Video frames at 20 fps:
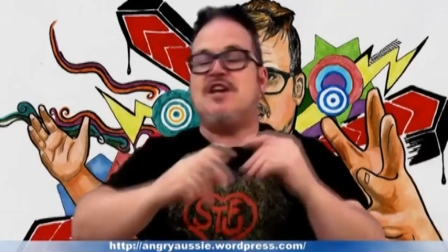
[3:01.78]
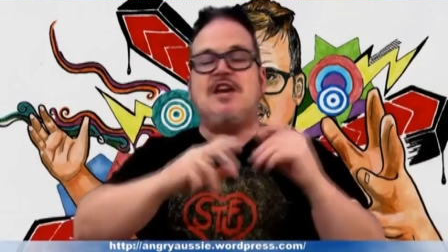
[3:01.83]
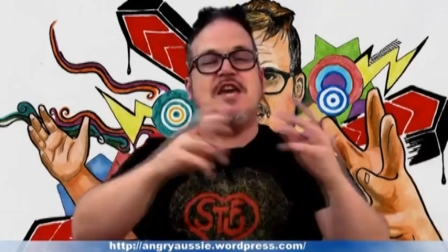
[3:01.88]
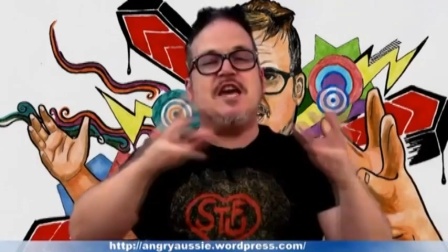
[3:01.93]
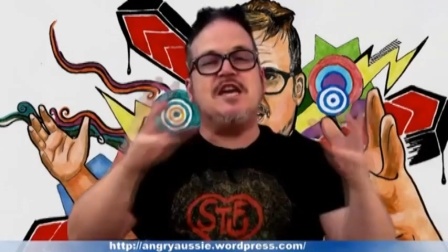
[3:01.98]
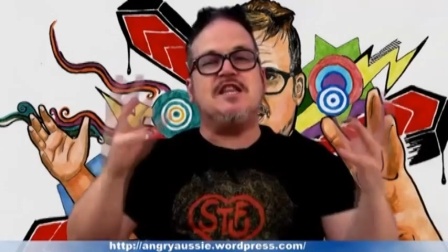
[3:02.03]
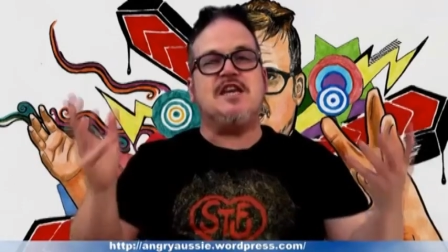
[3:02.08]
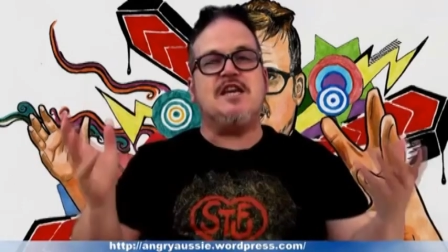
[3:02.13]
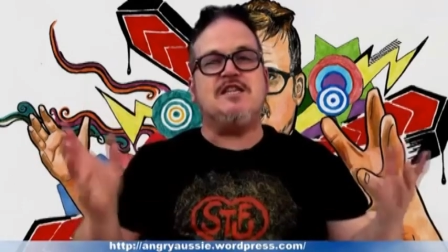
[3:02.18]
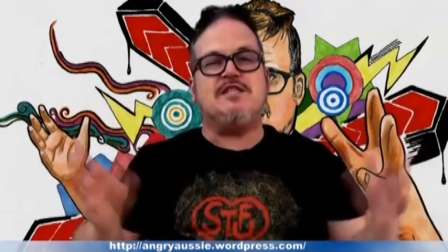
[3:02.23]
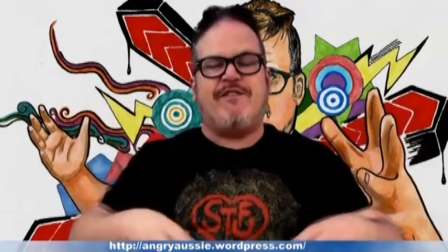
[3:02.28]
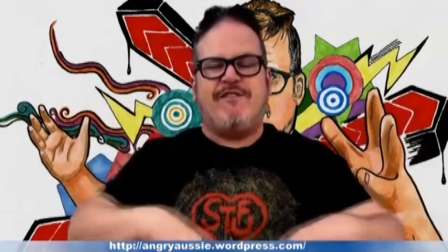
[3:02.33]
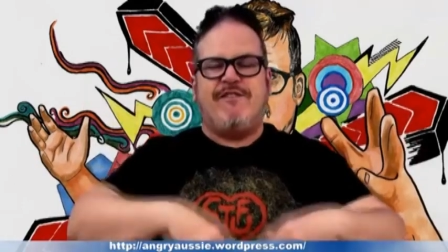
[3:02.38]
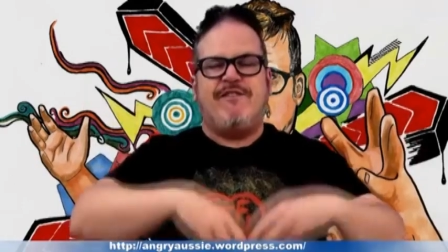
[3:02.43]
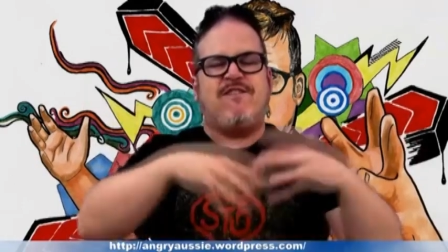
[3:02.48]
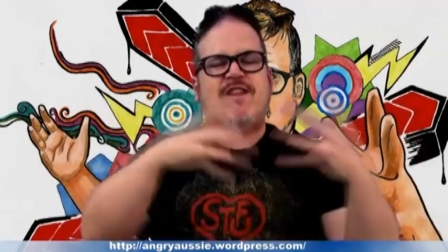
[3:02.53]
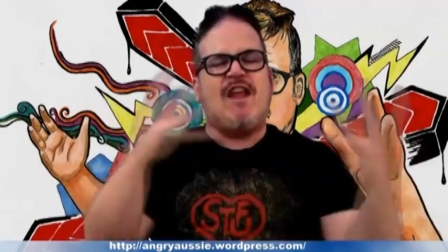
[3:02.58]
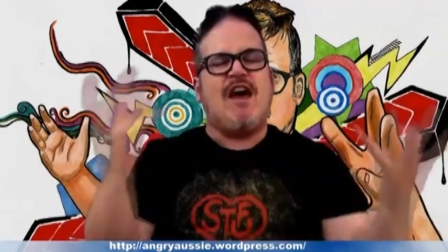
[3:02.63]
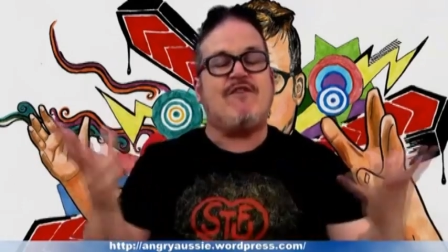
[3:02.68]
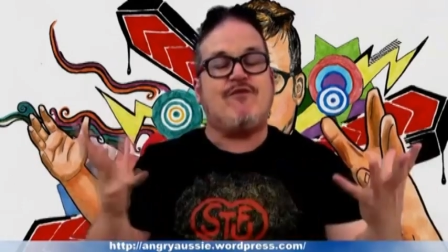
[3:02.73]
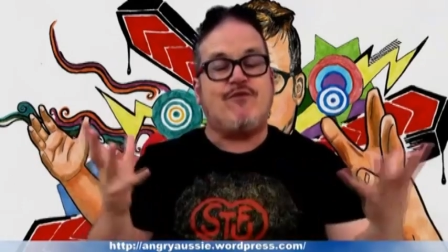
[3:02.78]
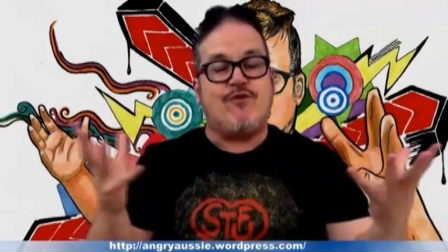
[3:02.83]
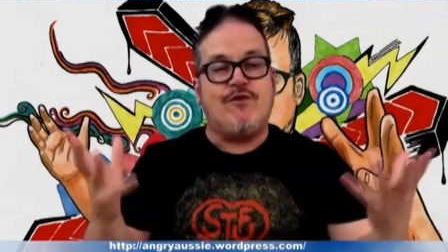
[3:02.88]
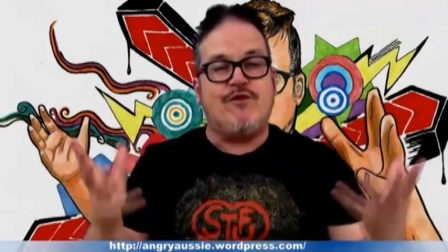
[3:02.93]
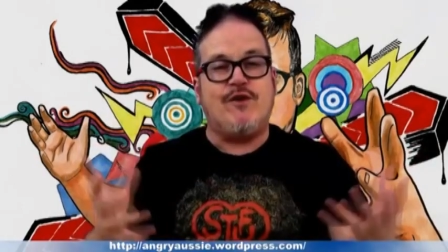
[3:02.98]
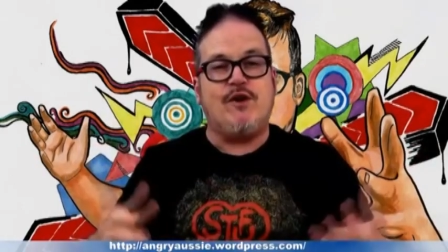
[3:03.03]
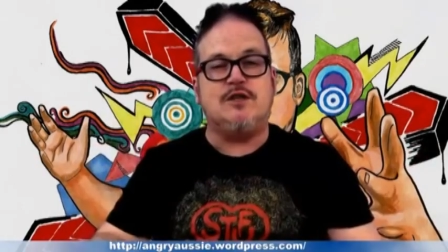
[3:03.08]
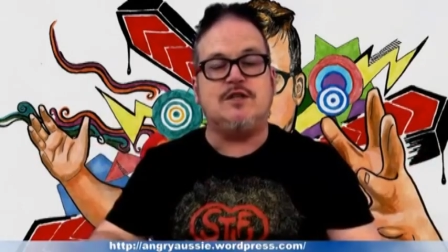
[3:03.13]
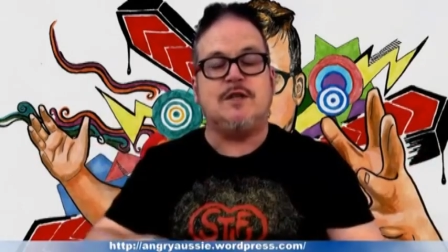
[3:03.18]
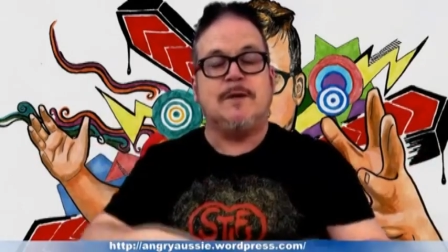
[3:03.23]
So you get these fluff
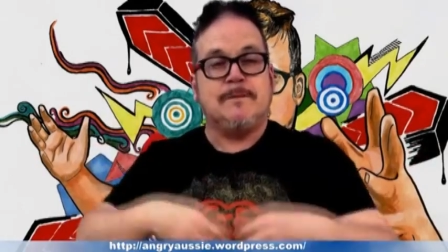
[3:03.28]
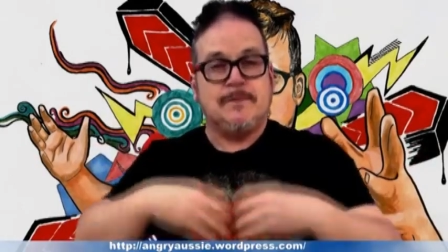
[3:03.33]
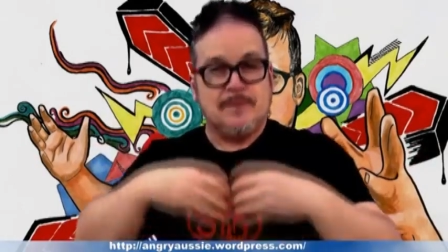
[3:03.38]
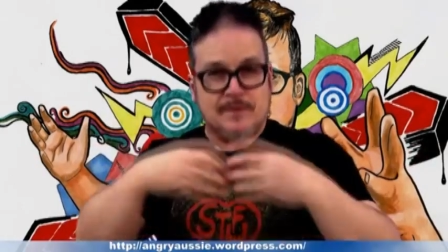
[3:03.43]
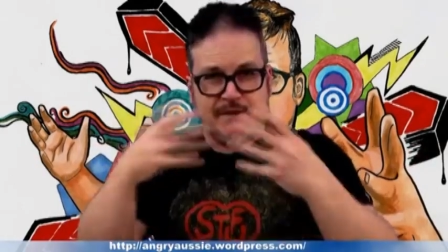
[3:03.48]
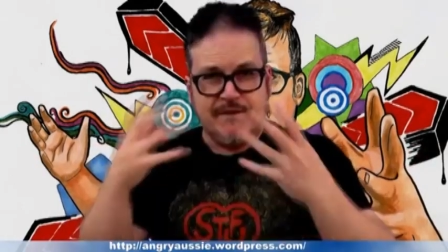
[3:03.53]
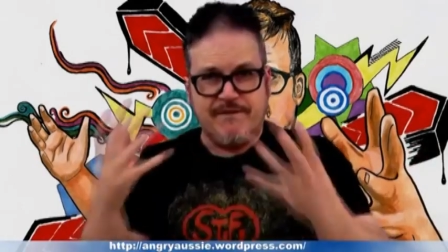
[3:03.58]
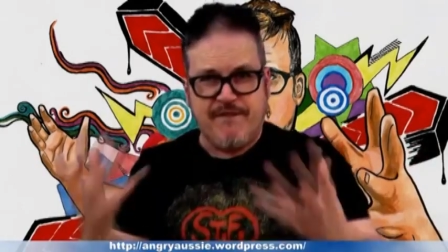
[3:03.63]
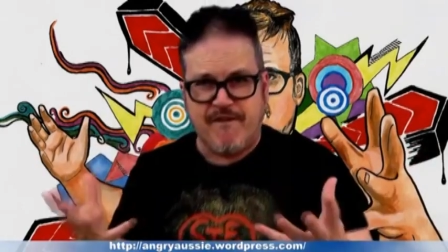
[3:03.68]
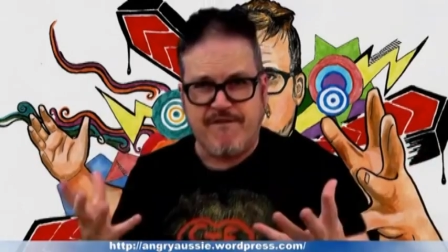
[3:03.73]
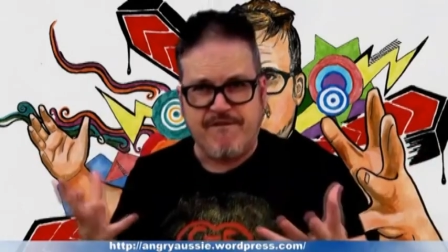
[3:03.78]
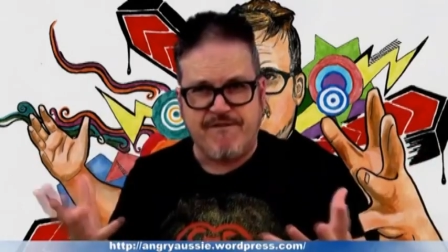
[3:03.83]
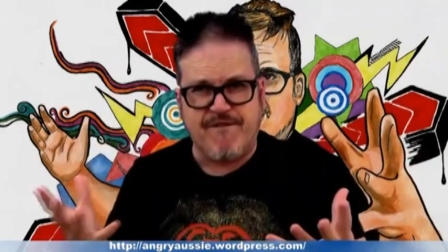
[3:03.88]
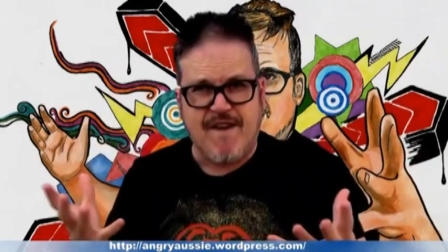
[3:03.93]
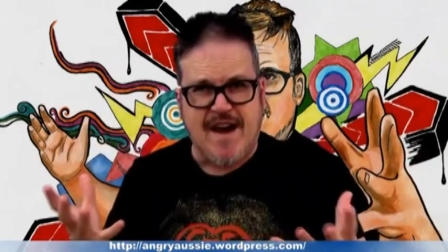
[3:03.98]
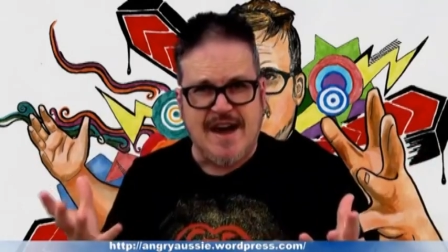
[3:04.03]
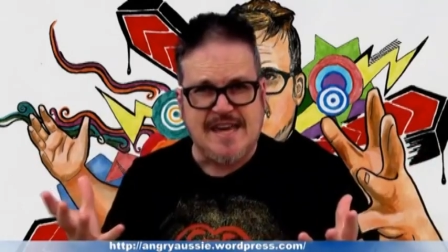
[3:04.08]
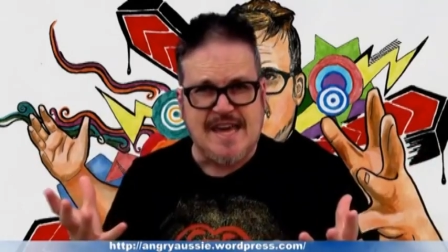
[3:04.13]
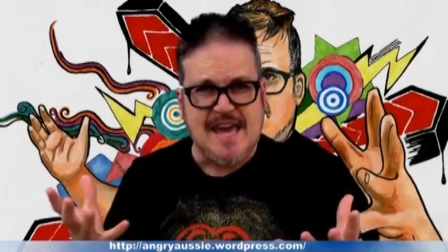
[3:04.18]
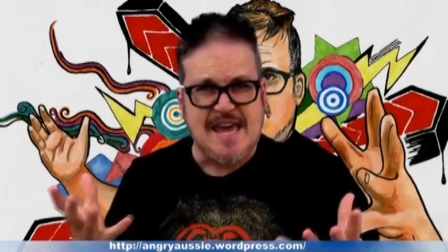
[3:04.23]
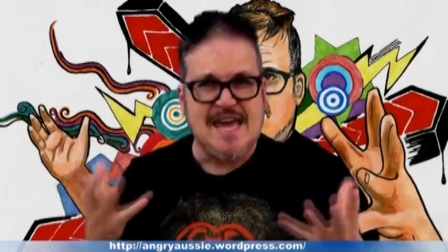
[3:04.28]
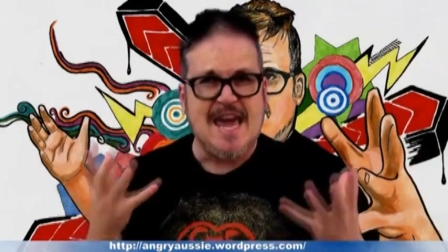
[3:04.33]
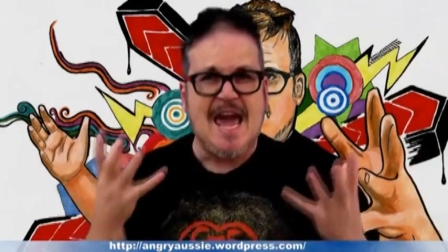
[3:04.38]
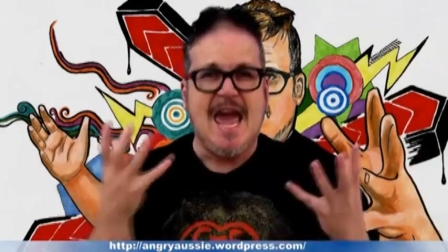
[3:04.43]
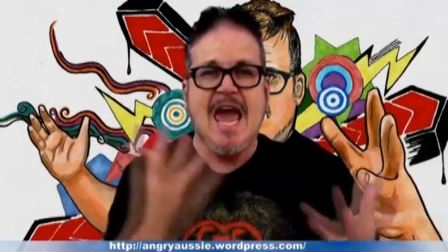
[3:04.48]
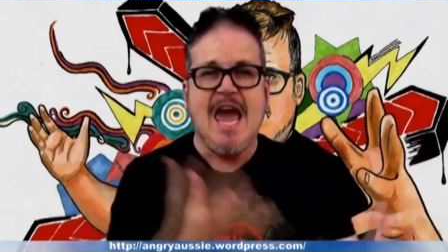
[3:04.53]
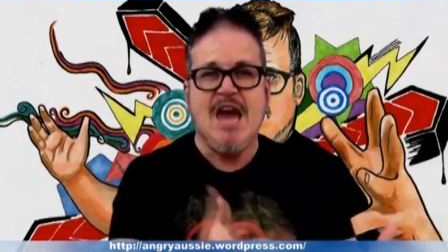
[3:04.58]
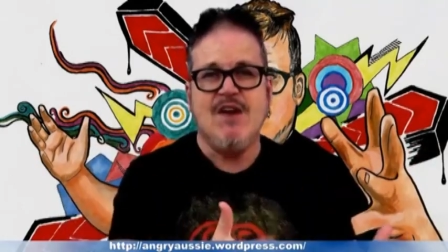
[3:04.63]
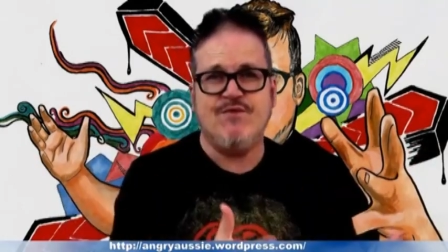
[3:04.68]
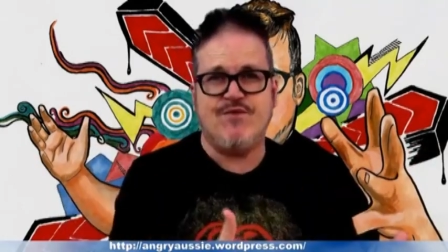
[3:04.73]
reviews for fucking
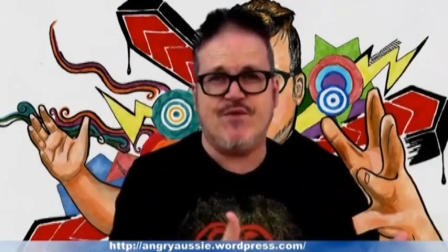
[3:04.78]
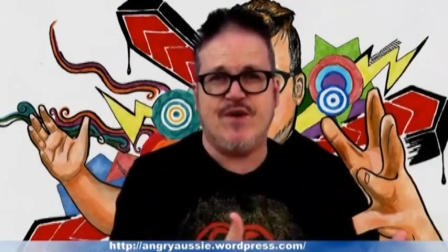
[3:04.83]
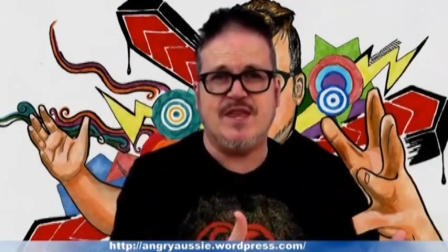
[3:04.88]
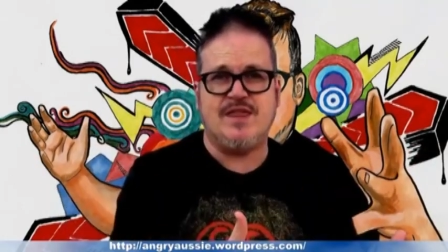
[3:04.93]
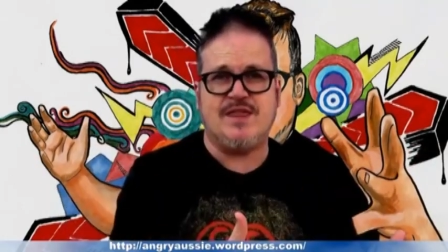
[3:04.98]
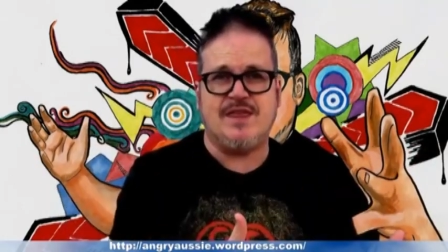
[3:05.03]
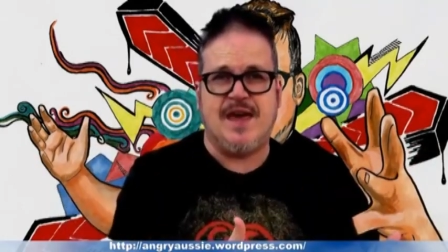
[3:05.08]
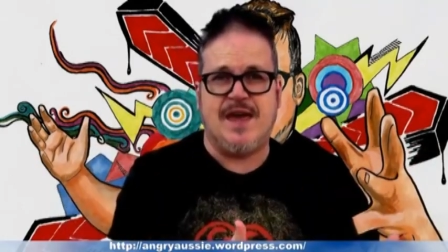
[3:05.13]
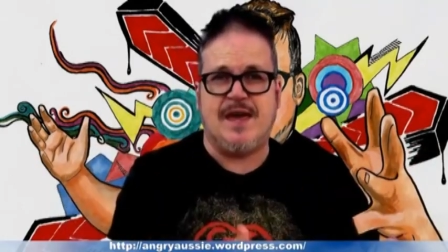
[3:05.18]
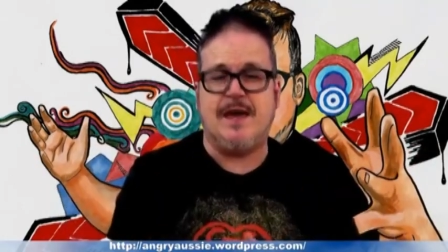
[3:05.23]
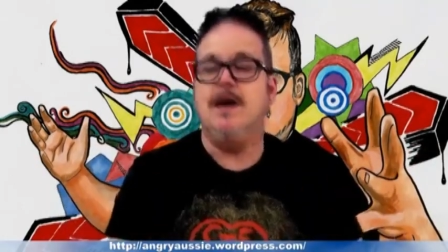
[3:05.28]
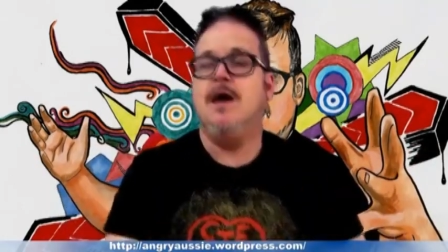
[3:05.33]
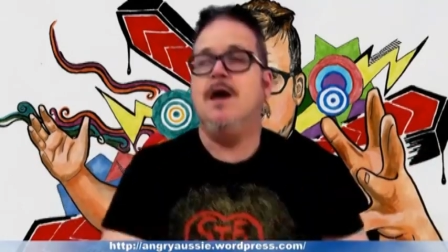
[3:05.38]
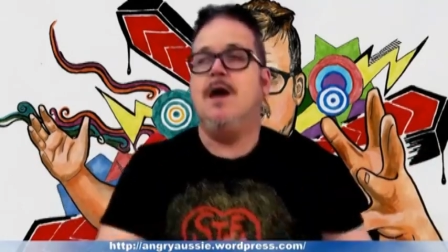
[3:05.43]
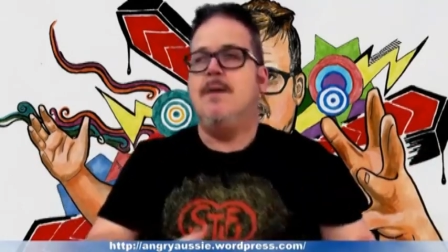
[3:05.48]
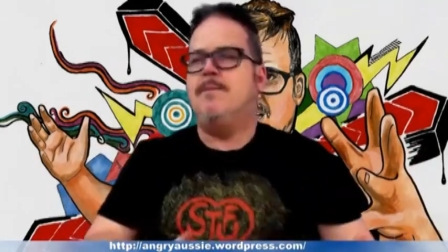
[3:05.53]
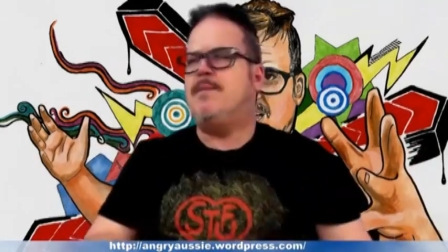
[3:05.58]
everything.